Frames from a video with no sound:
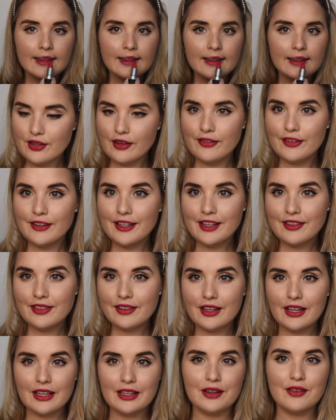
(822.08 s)
So I feel like the
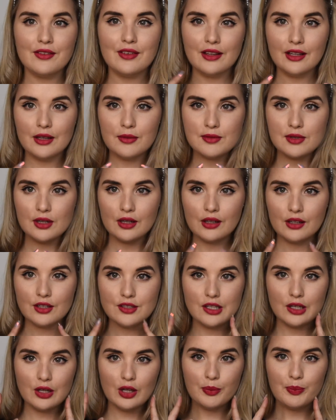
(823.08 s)
color of the lipstick
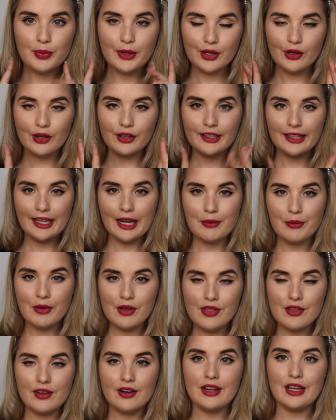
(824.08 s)
looks a lot better on
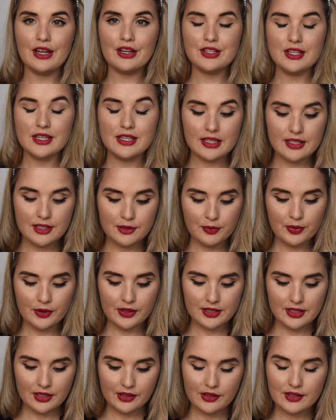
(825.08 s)
camera than it actually does in
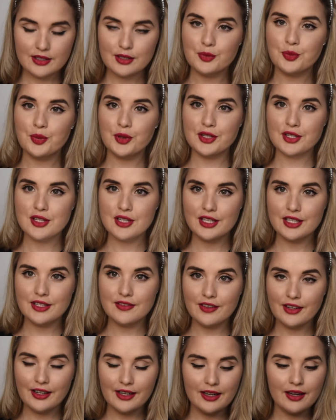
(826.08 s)
person, because in person it's
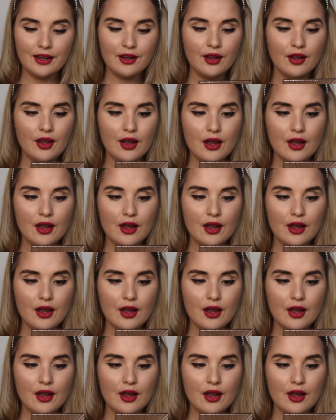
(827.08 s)
very...